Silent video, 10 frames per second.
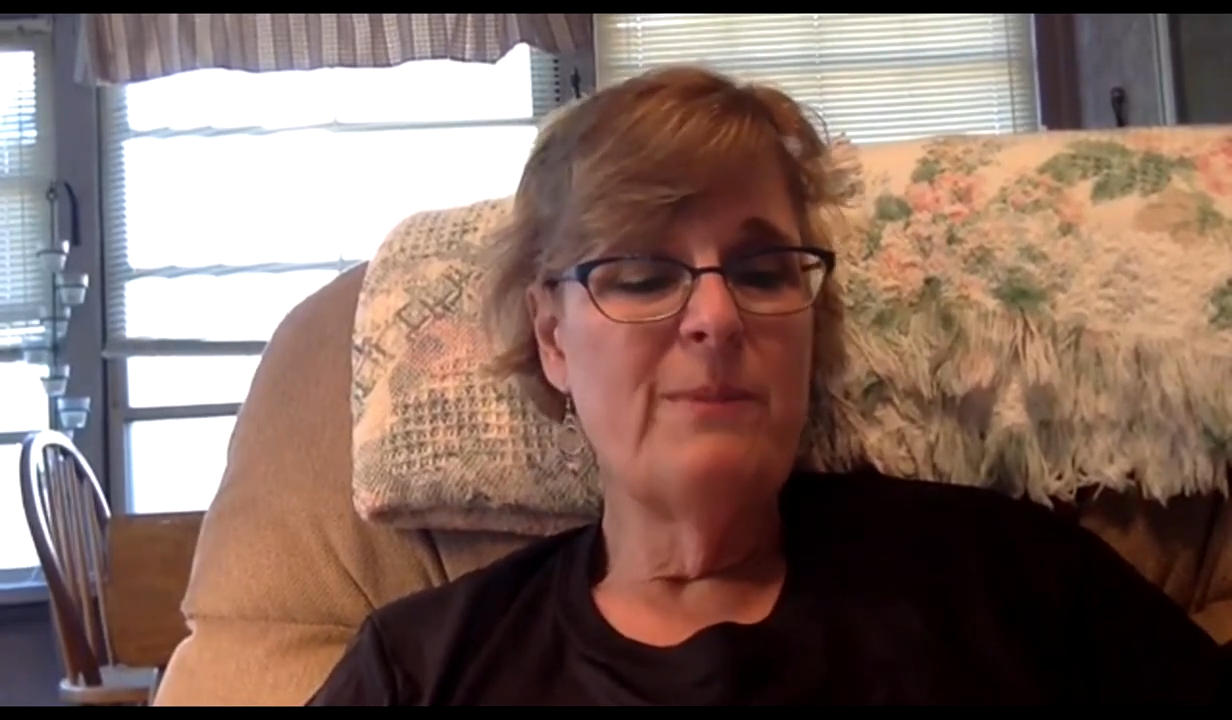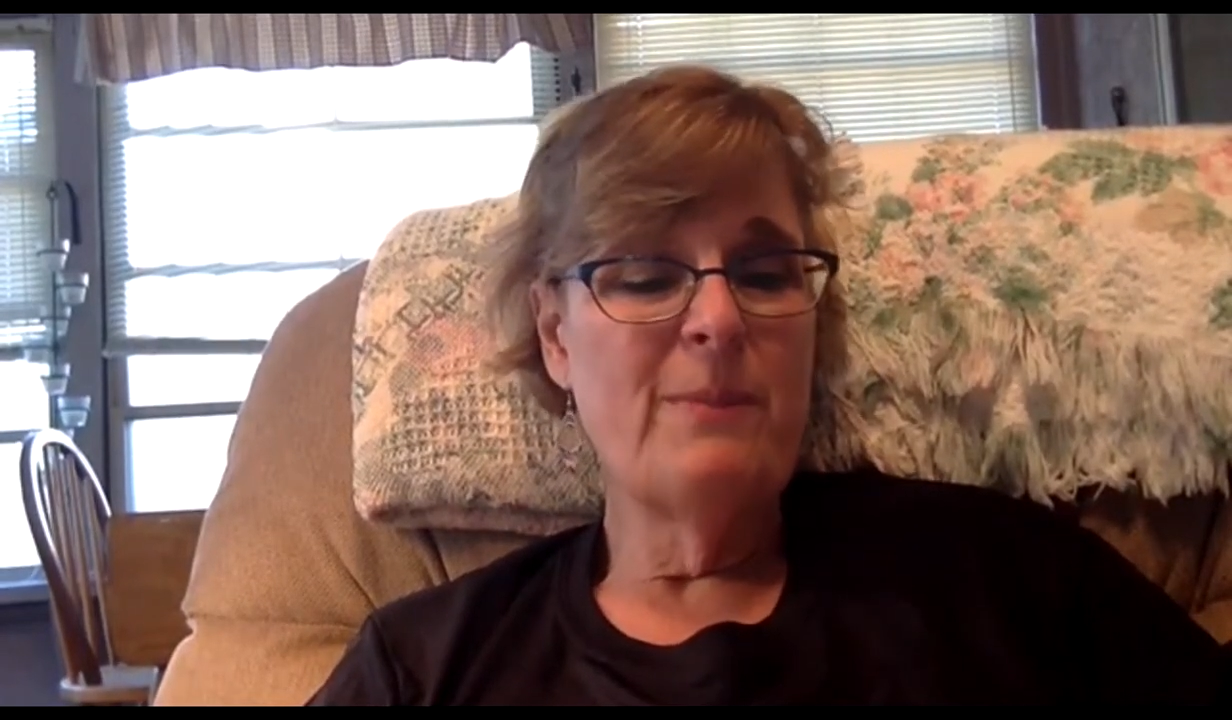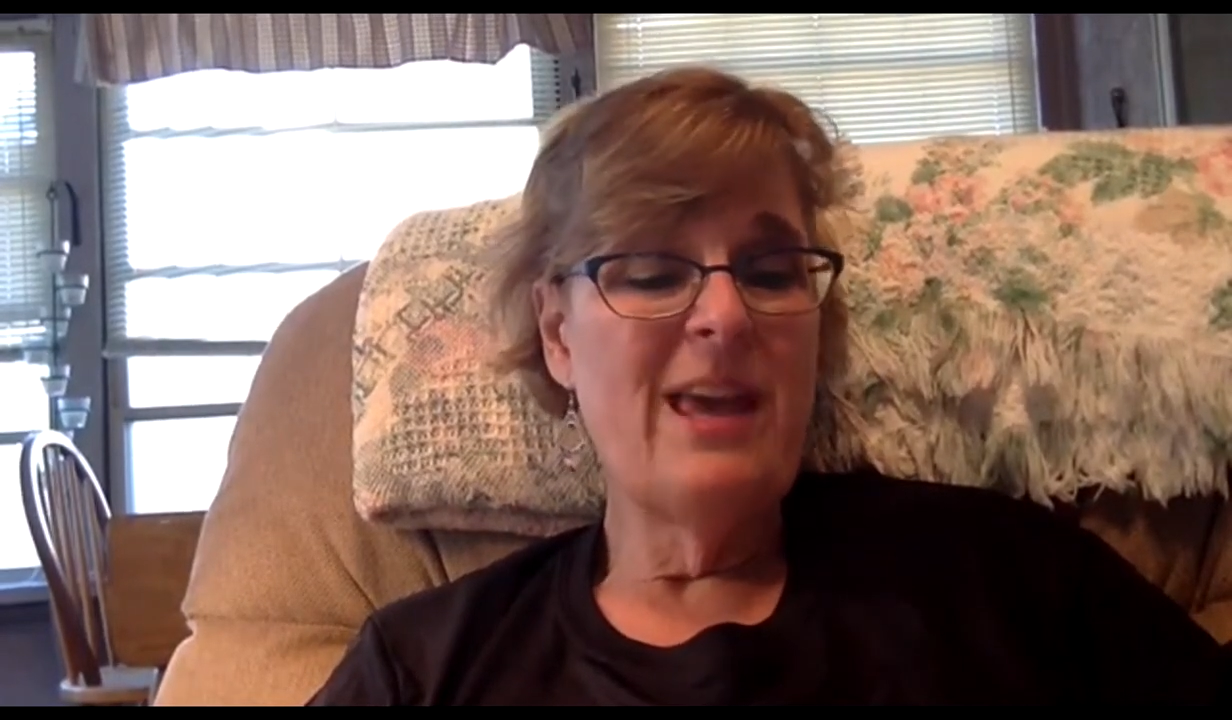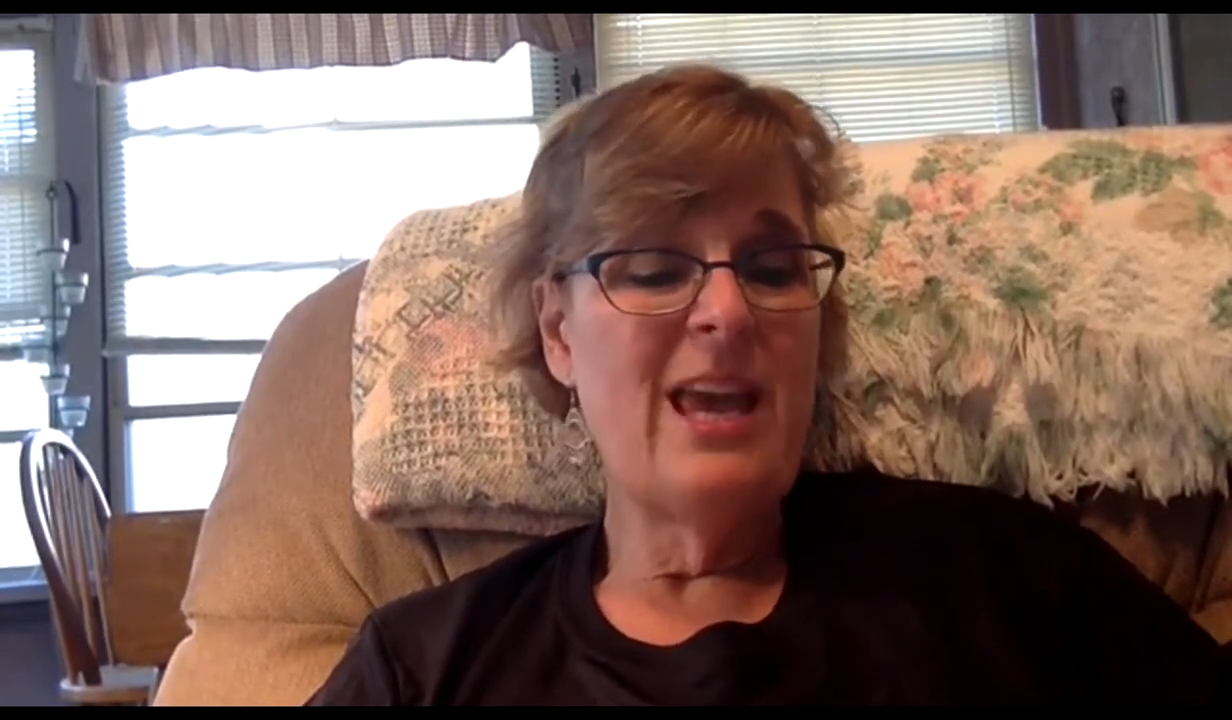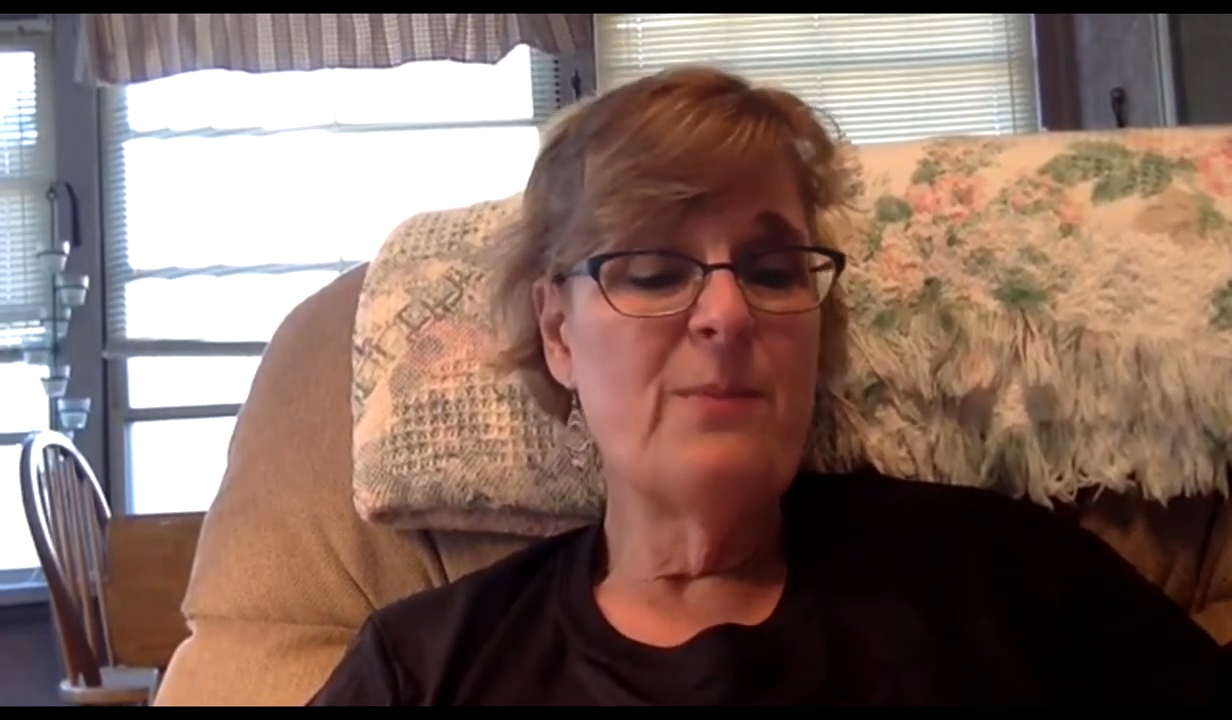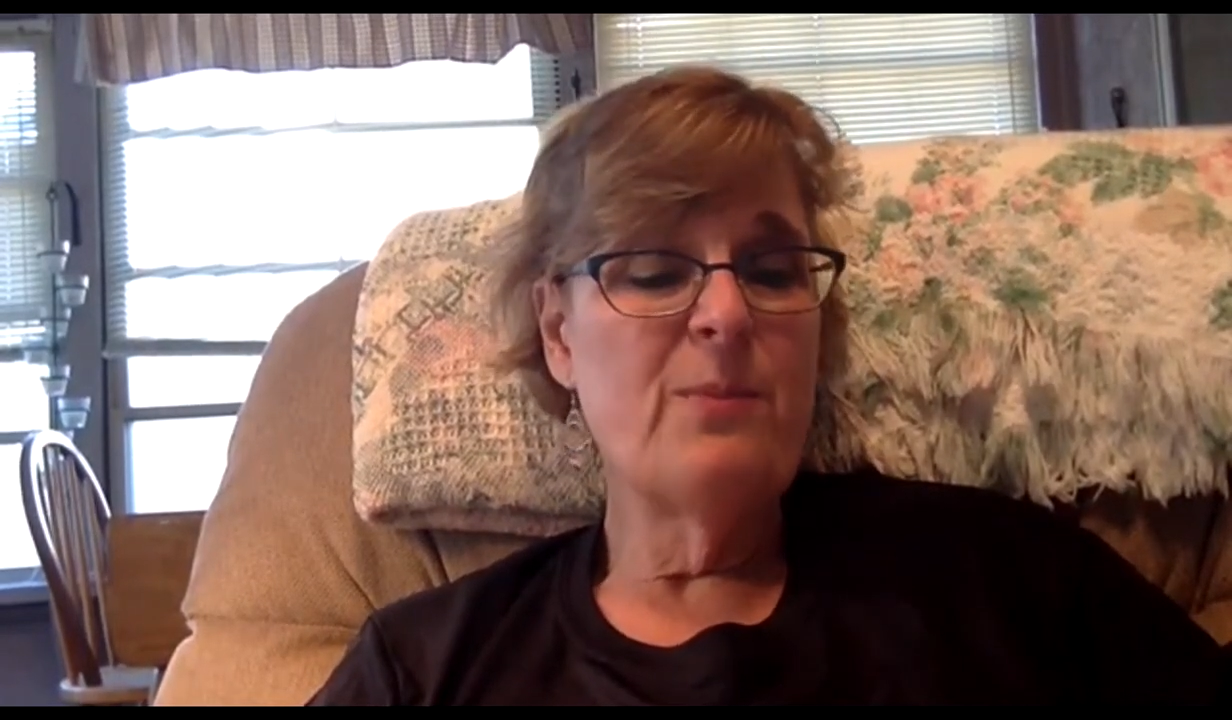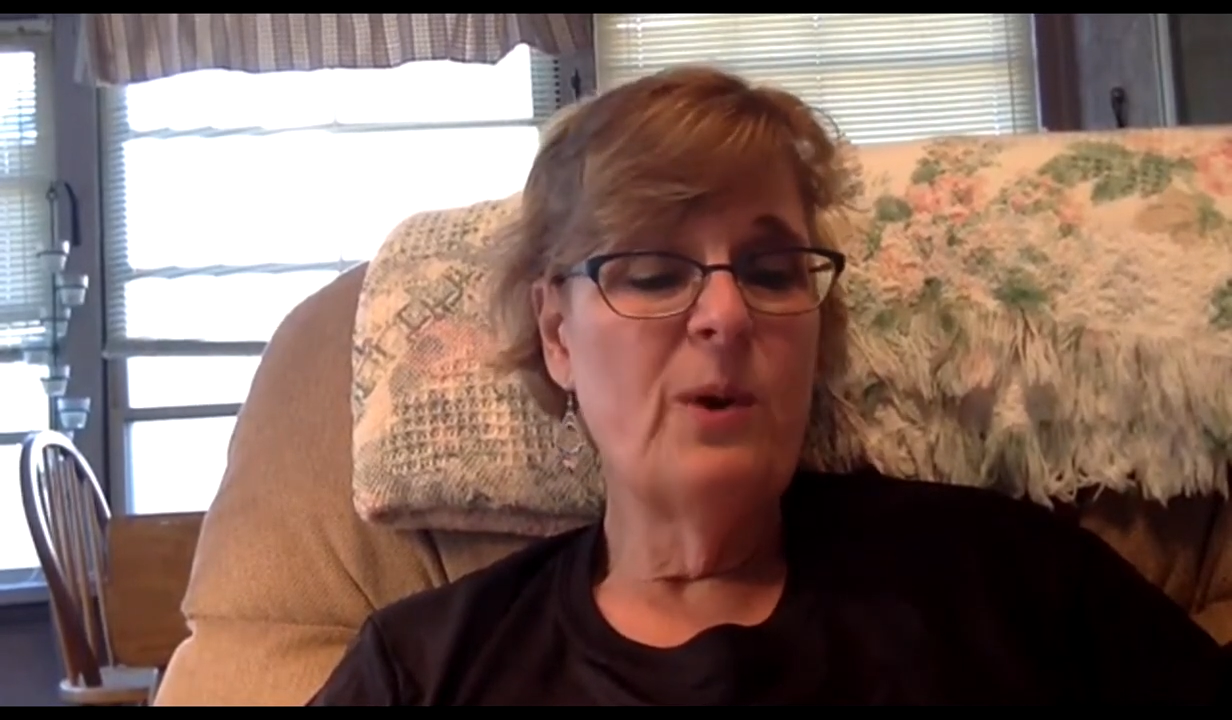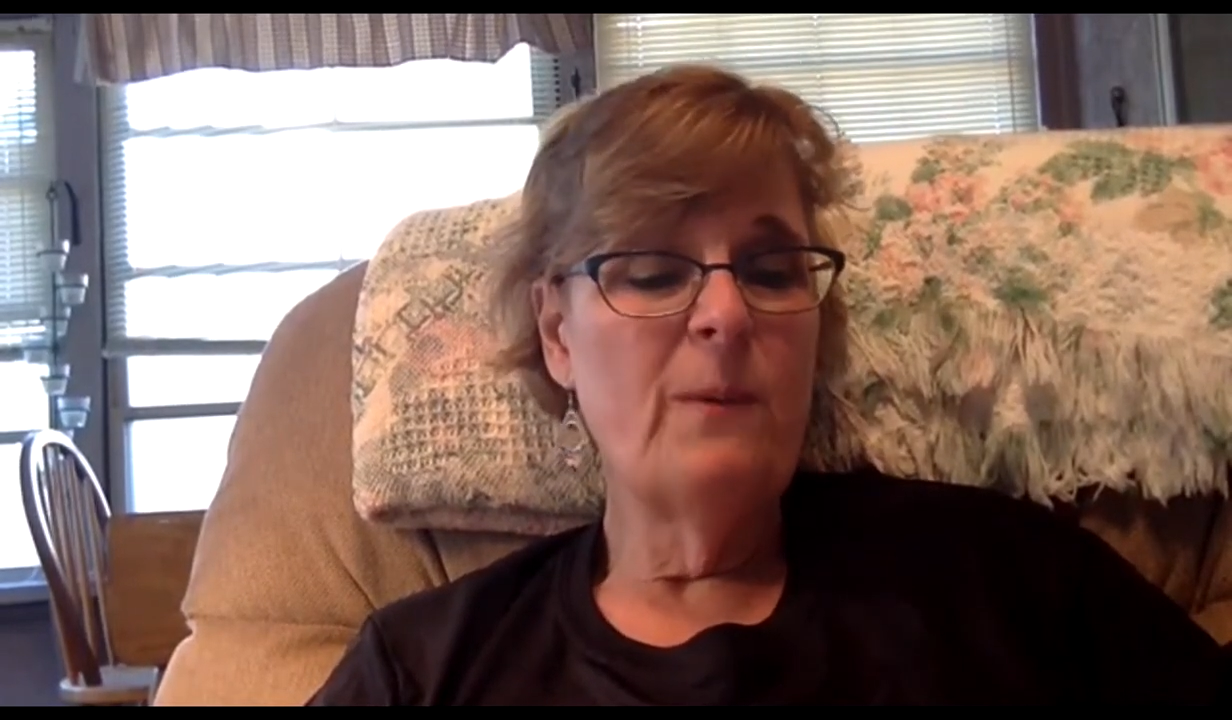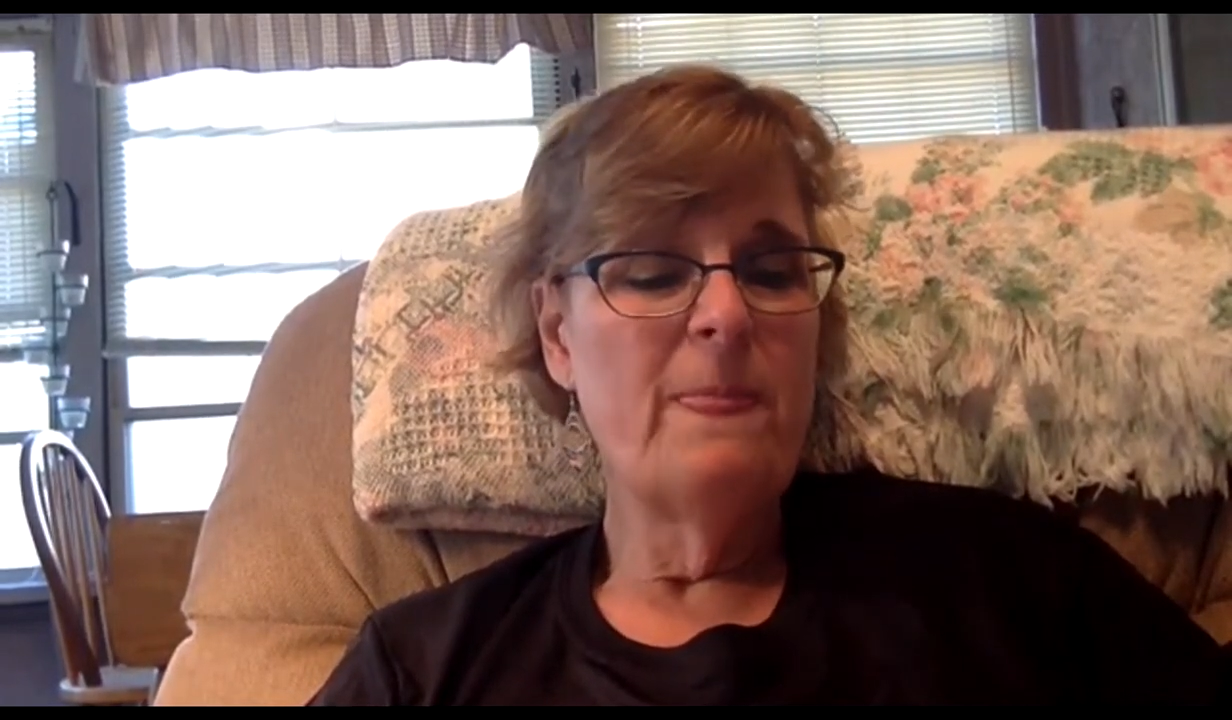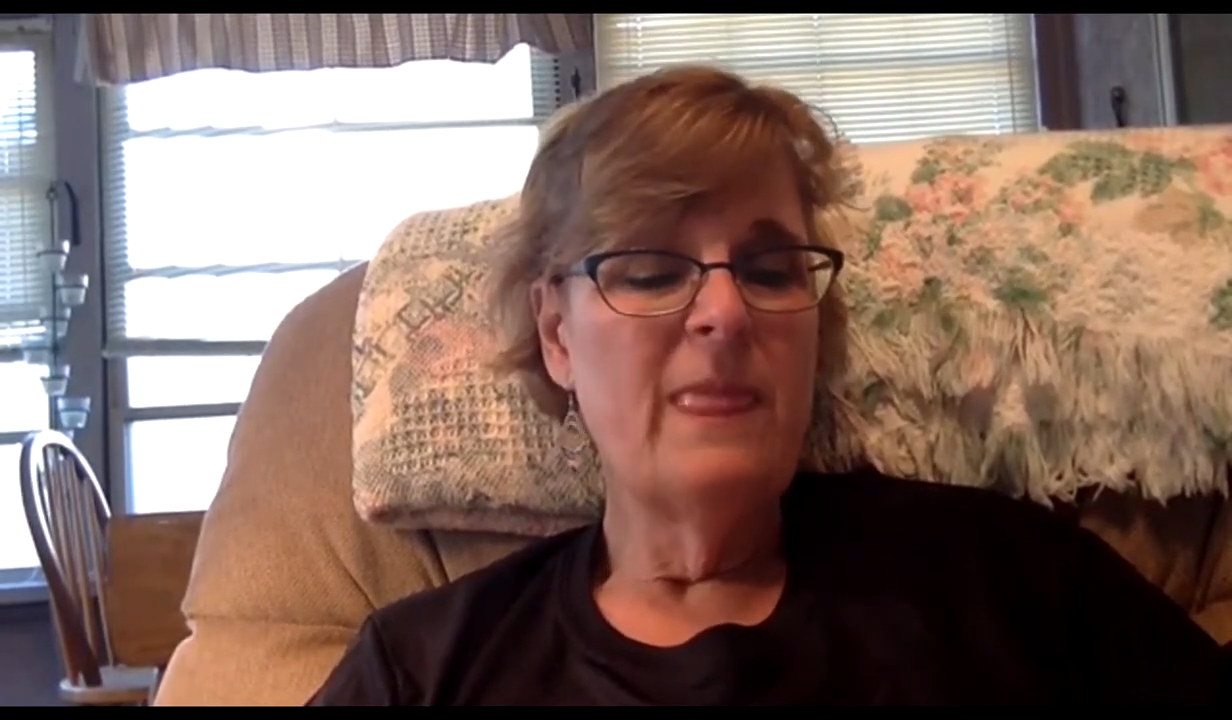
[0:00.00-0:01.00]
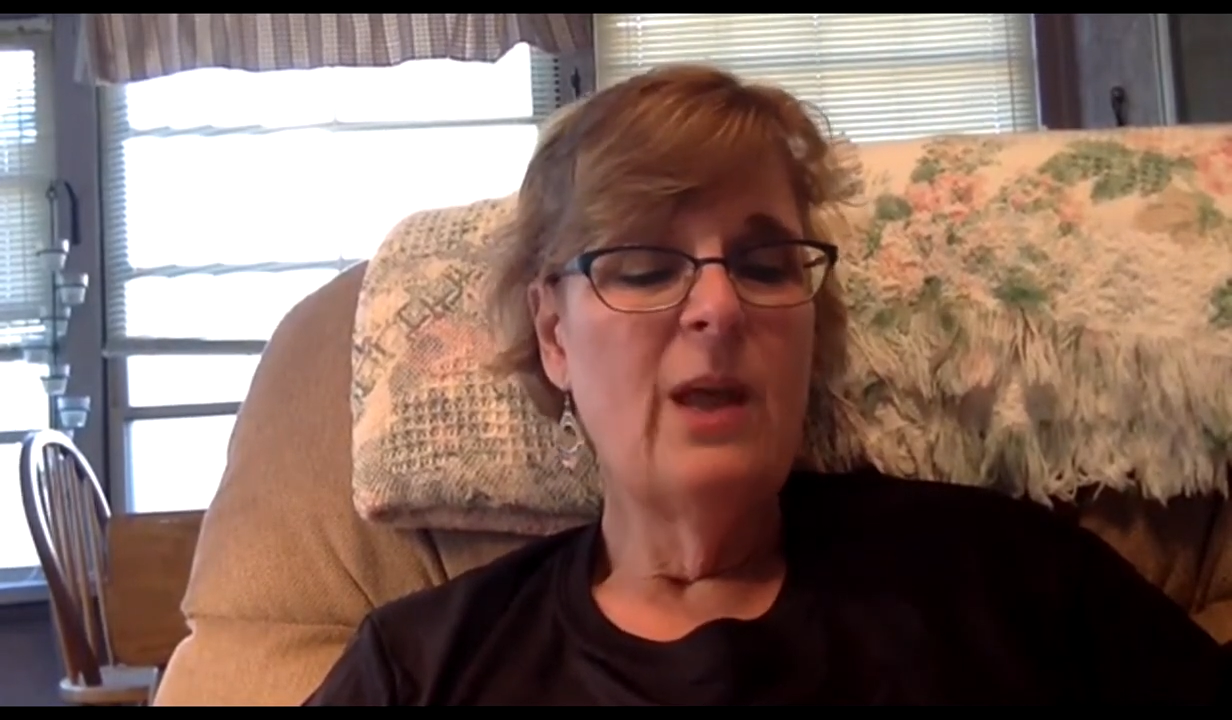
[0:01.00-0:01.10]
but by April,